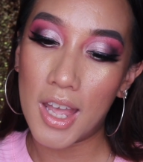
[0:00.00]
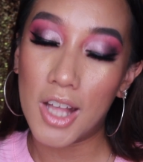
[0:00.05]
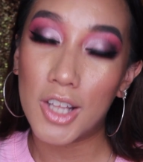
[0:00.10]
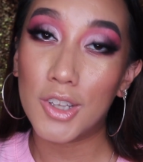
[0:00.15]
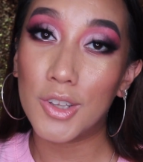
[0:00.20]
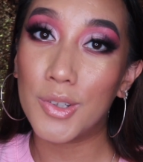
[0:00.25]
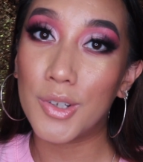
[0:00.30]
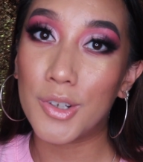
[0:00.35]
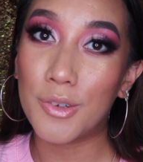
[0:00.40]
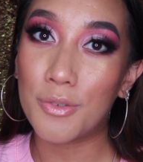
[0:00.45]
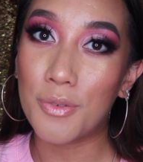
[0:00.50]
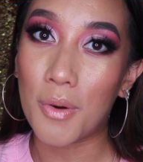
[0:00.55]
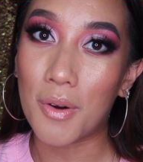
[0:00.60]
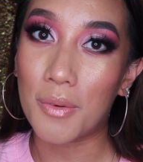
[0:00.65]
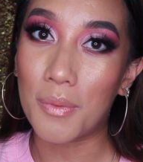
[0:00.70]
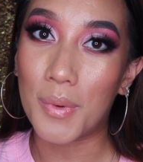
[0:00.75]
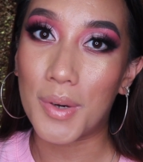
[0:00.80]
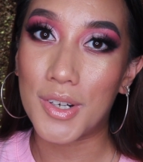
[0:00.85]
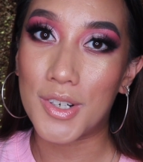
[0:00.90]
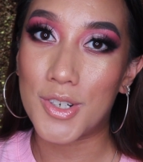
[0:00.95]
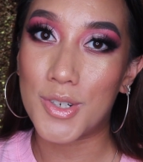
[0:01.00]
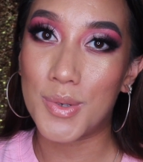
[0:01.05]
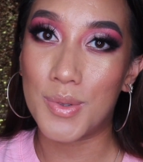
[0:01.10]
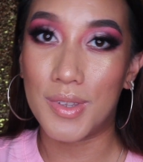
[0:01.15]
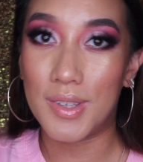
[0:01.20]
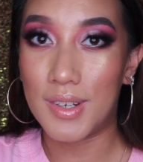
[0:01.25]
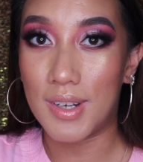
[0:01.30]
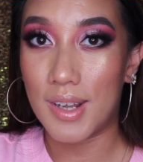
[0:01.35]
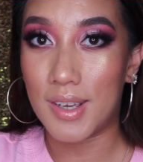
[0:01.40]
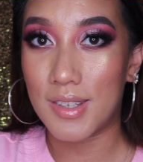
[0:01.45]
look forward to
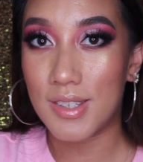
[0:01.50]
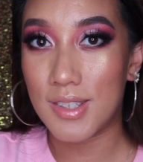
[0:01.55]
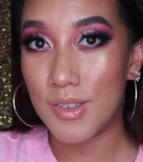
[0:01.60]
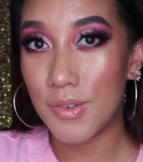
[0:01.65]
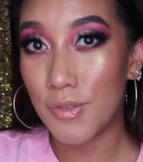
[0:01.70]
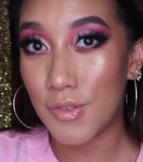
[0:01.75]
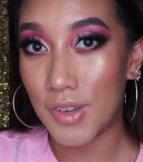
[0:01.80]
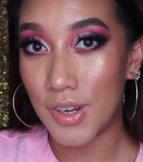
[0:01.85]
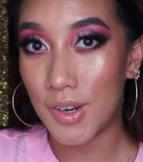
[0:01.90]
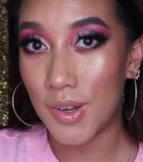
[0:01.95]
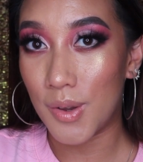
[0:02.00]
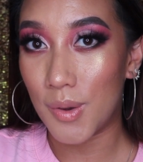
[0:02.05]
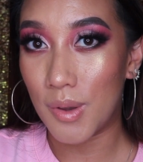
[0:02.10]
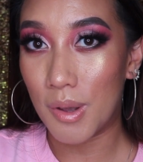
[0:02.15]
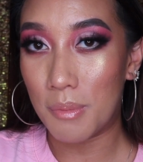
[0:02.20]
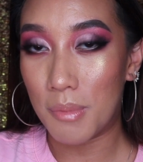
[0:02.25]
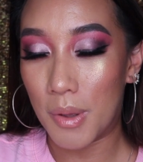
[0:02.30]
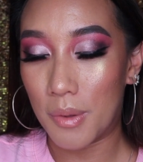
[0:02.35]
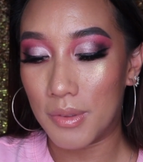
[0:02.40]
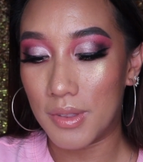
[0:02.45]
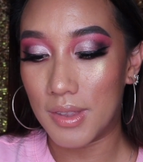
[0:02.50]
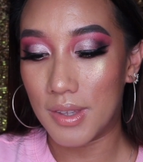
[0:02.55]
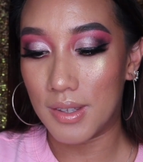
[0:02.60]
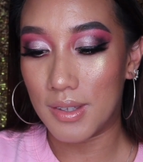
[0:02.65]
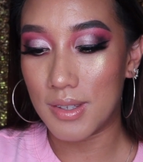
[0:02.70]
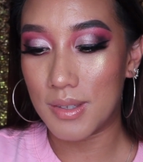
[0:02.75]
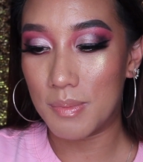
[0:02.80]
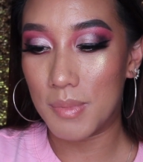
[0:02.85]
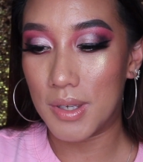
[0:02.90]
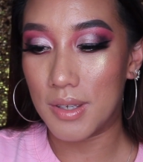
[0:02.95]
the next video about
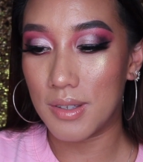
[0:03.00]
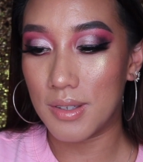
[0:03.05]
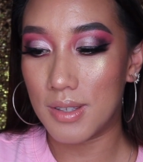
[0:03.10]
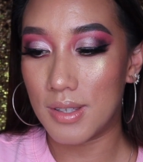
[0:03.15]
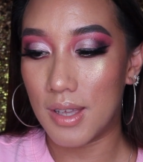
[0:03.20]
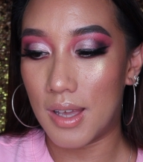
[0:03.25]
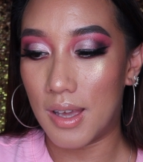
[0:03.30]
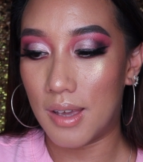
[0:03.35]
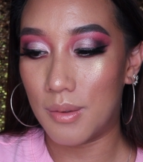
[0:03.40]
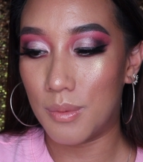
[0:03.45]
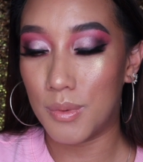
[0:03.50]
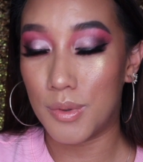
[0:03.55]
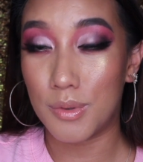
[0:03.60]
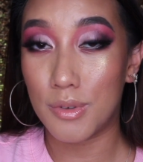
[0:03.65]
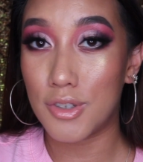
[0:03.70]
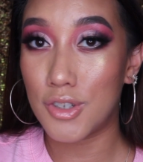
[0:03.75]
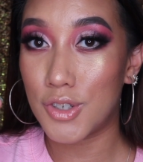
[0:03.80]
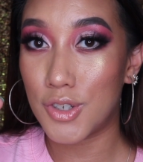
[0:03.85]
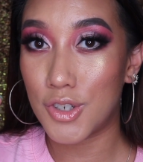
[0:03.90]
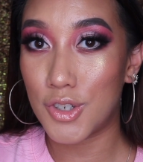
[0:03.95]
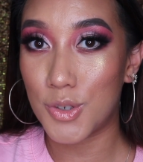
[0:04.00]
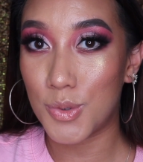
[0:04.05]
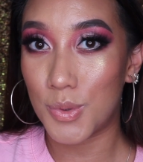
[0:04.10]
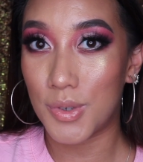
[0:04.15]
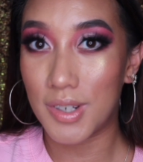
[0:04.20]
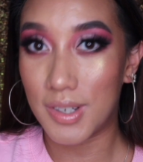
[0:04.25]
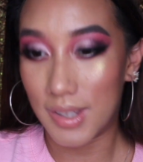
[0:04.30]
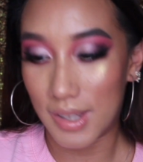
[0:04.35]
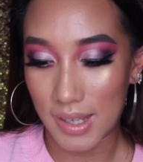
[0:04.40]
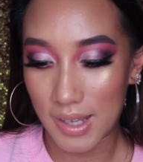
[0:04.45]
this because I will
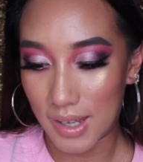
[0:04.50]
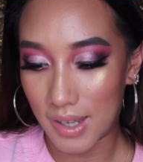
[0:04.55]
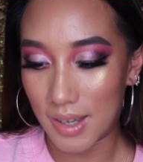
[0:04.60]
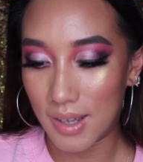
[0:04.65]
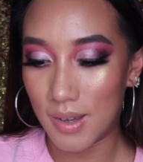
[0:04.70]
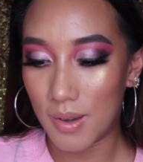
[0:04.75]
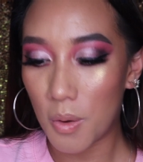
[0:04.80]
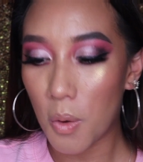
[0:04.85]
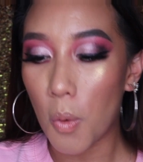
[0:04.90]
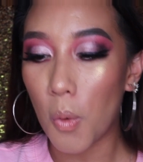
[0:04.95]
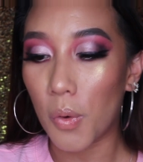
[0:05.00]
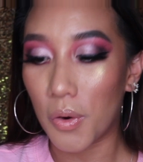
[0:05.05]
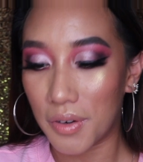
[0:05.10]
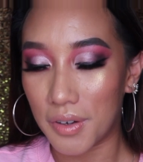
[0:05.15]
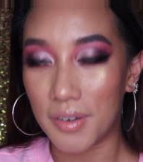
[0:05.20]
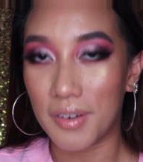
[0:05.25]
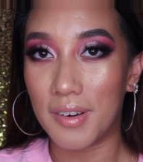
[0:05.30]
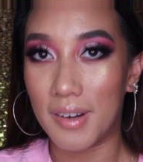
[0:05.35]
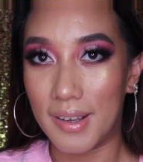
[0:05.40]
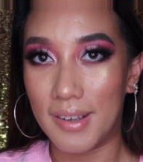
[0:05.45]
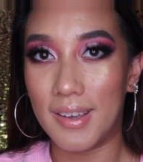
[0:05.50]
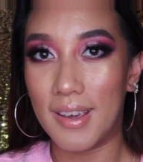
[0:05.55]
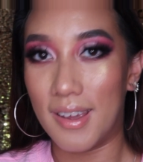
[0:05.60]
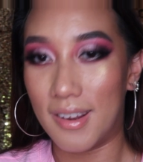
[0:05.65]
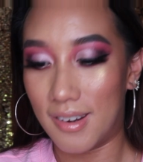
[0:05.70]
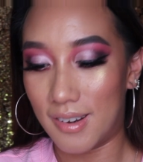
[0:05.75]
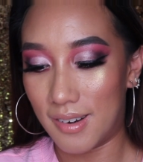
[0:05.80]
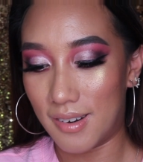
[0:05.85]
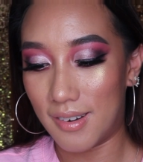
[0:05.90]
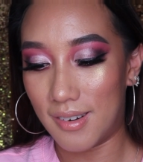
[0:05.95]
surely order
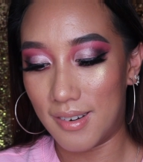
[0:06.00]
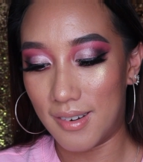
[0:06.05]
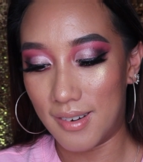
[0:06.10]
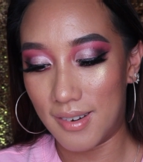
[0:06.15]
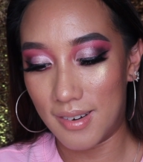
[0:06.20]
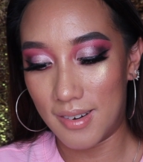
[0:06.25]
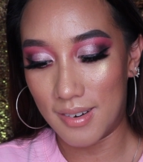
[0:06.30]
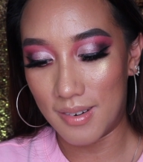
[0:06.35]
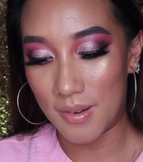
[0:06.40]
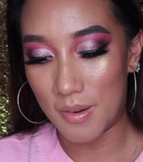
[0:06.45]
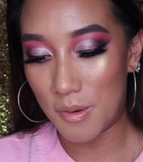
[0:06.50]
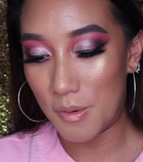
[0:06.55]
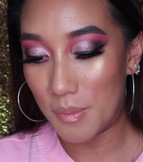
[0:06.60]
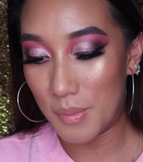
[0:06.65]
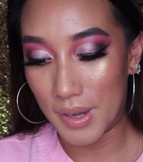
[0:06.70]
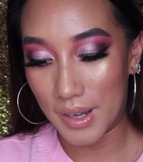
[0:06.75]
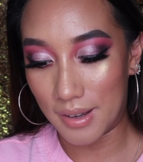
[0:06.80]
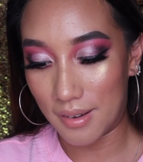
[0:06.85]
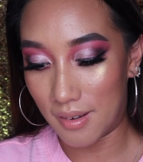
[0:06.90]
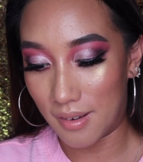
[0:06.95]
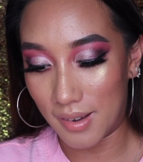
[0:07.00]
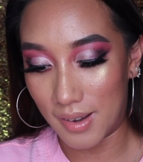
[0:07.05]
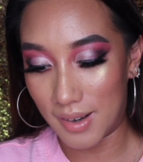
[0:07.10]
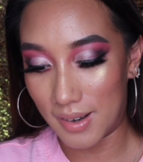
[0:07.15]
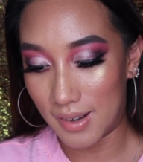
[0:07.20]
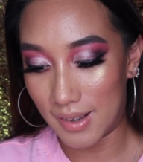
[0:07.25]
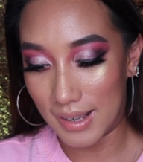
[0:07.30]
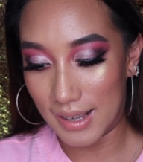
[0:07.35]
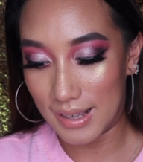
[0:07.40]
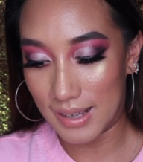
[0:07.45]
again. Oh my god,
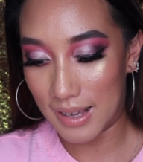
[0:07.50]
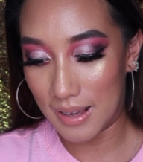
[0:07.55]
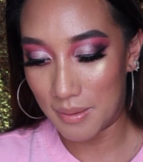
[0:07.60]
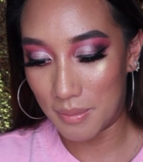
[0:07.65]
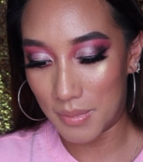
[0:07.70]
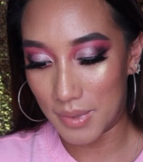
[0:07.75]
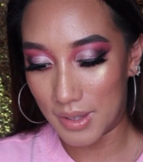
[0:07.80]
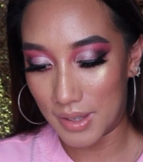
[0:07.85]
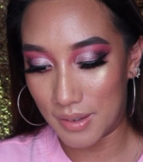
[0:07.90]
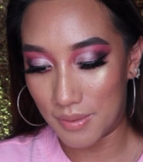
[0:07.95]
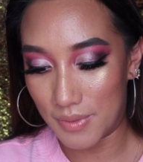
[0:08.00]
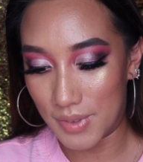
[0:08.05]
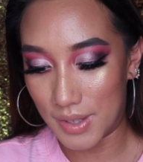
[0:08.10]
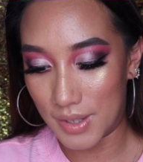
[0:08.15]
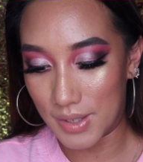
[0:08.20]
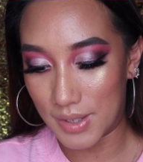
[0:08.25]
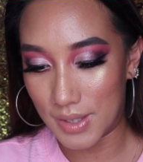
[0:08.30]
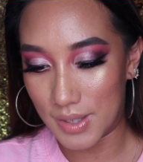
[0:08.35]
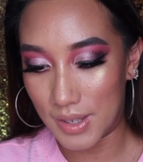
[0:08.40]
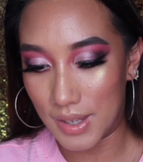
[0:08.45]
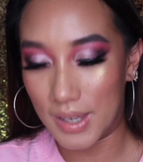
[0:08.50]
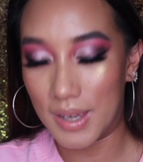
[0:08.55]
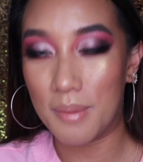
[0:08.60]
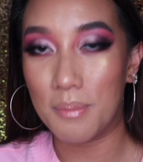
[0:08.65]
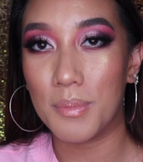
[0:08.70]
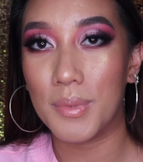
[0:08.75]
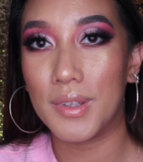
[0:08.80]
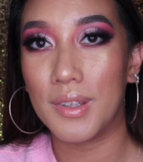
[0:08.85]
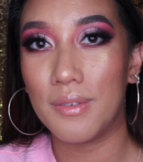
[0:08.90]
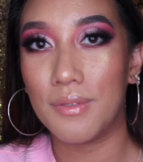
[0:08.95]
I can't believe this. I
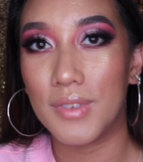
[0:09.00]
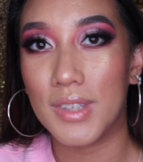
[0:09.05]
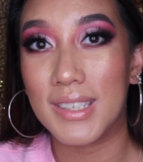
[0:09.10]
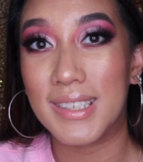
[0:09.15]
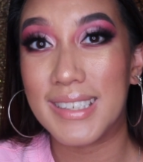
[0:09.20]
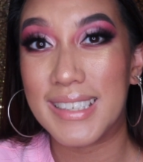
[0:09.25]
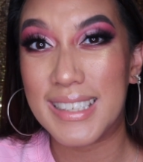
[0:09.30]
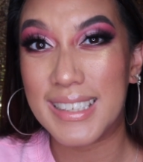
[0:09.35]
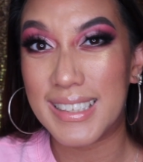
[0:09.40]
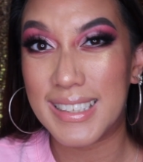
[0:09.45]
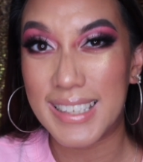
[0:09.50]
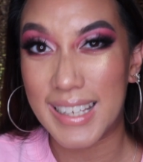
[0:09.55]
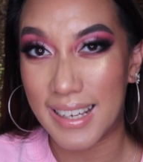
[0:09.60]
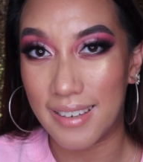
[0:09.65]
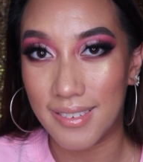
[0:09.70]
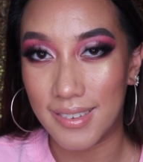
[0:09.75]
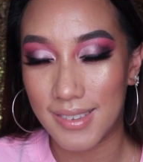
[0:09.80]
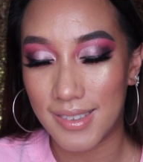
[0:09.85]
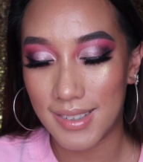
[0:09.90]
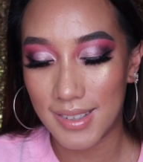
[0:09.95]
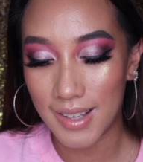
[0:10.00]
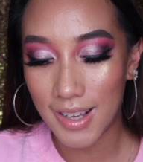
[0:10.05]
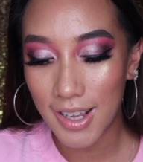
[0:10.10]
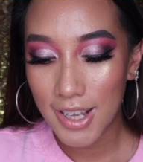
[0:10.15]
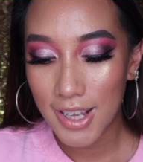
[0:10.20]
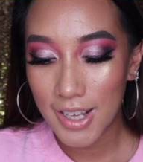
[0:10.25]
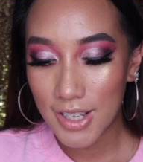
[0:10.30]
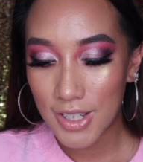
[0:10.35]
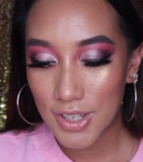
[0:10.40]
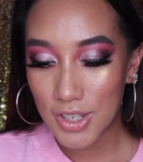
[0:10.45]
can't believe the details
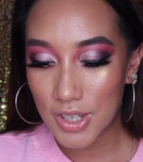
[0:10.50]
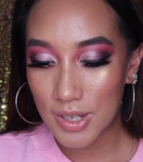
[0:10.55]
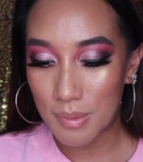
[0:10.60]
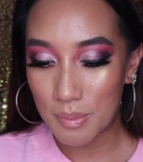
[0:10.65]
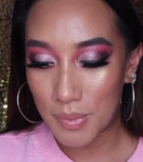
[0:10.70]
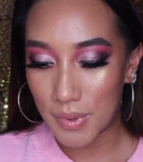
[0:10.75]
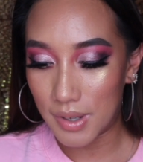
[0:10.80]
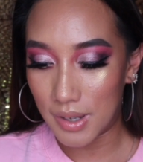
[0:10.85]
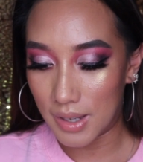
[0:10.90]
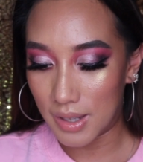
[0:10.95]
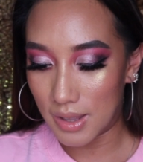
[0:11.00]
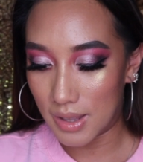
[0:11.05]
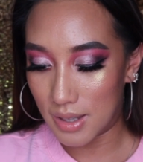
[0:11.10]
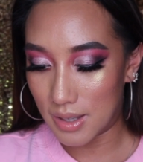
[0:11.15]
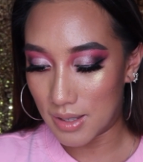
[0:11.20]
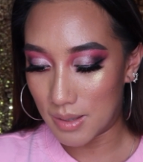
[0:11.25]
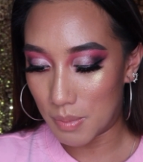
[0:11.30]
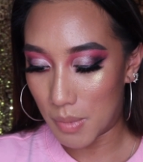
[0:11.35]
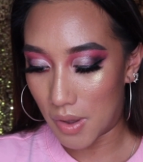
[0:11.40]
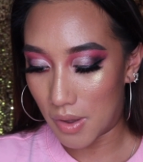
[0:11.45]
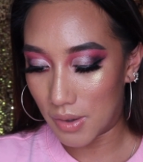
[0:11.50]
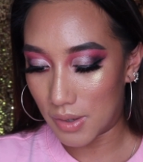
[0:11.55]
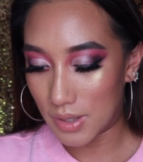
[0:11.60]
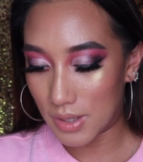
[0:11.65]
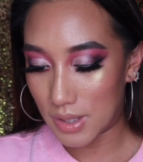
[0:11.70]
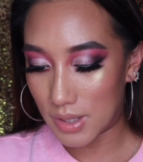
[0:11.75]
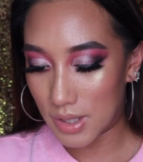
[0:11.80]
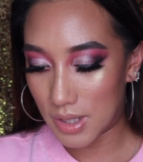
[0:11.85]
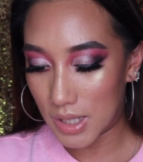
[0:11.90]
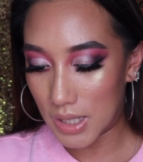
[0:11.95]
she put in this
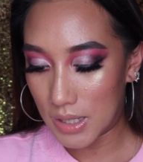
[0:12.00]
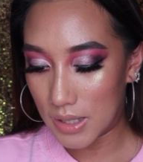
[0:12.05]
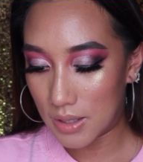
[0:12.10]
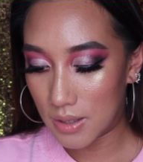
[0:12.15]
box.